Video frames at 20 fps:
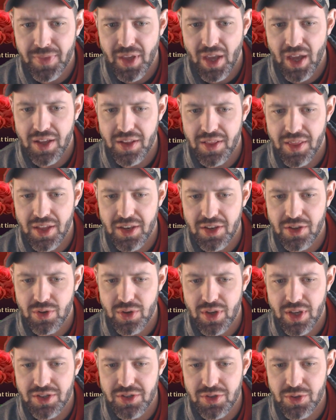and then you
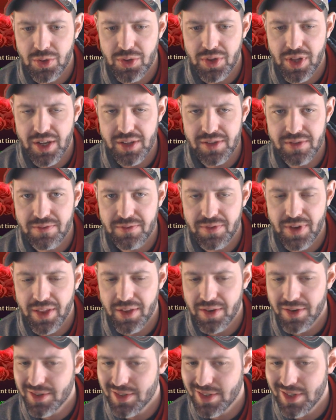get 2,000 feathers.